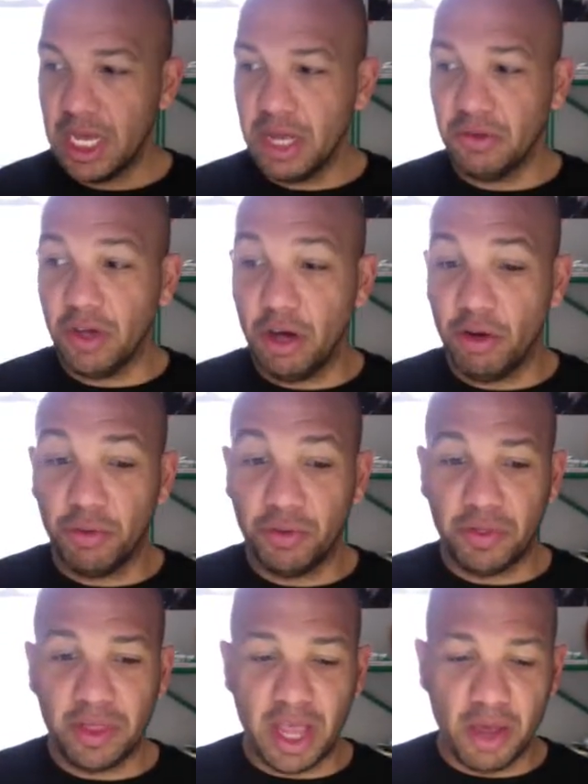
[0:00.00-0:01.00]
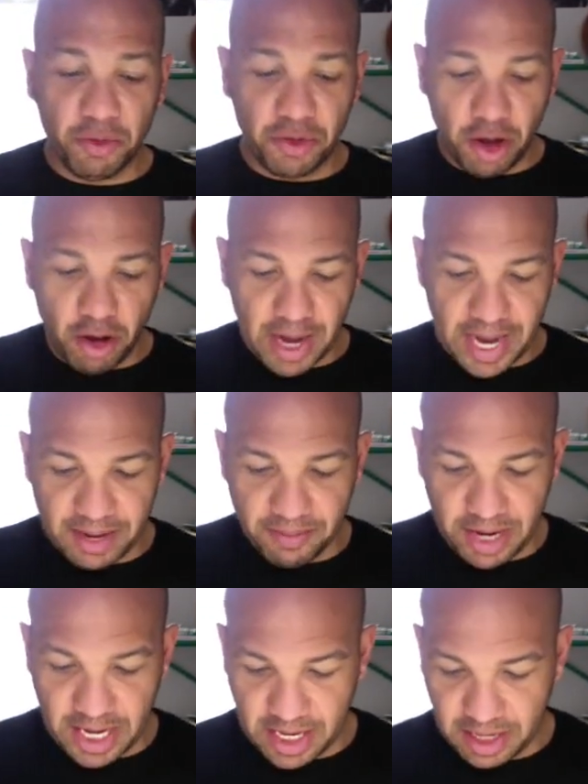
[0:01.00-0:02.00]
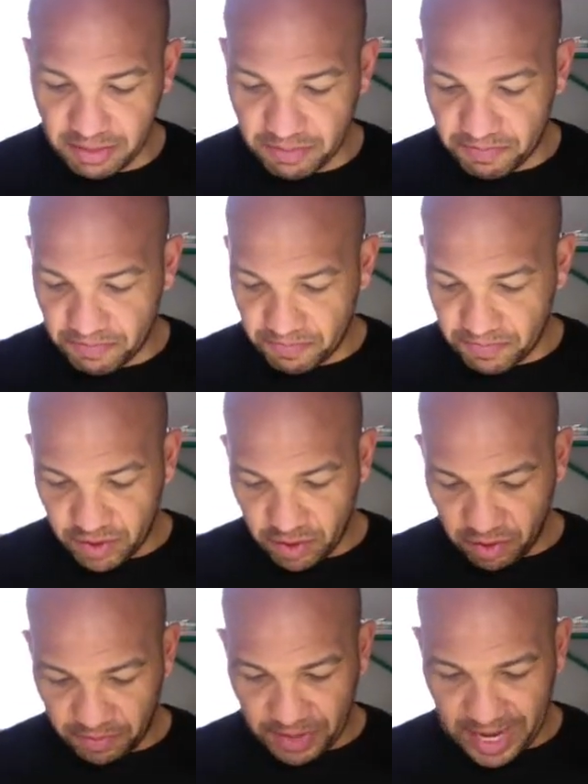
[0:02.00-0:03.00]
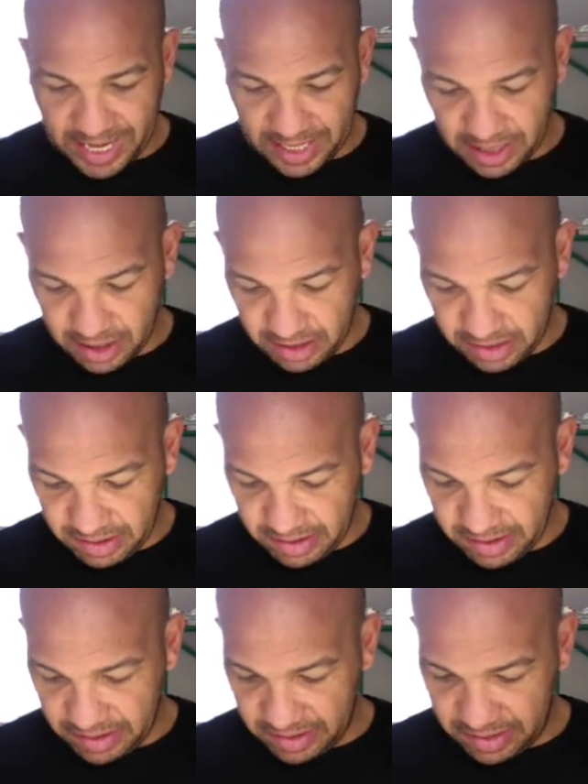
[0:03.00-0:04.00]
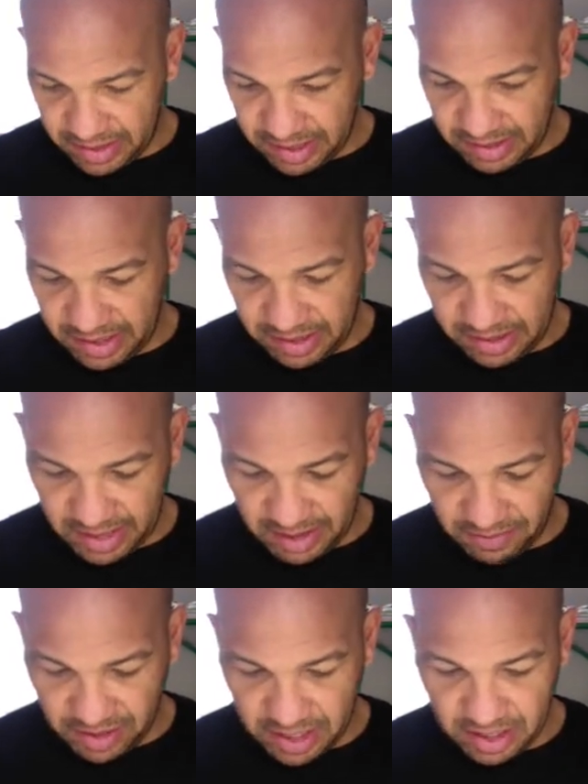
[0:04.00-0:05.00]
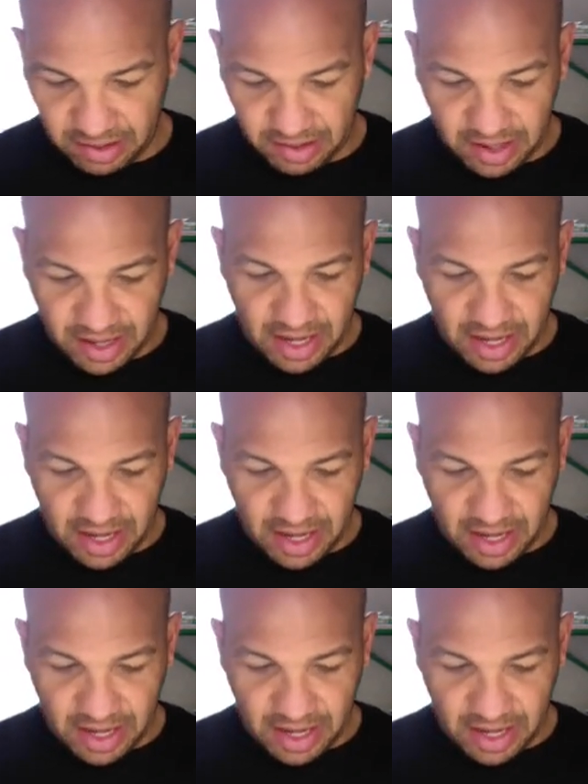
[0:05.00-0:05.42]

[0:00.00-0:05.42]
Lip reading: So it was all handmade, sort of back in the 60s, 70s.